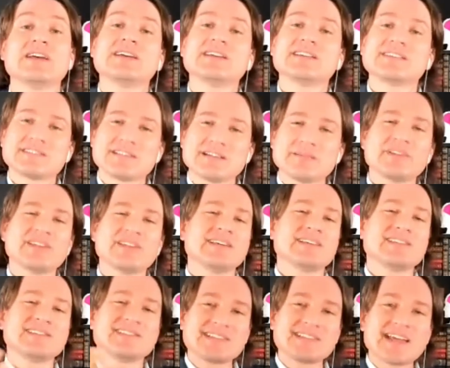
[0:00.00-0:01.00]
some of the
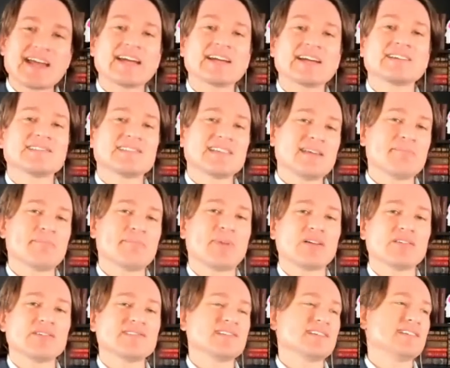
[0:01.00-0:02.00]
exact same
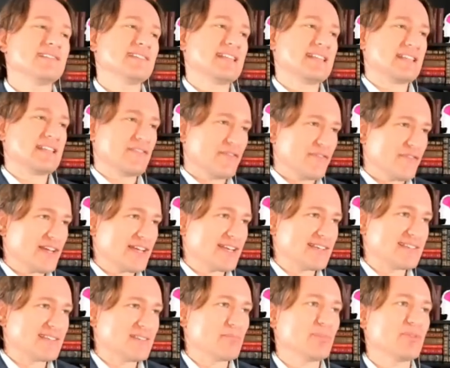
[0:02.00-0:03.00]
policies that the Fed
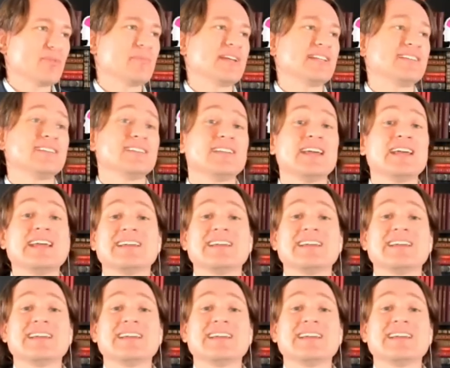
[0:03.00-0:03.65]
has implemented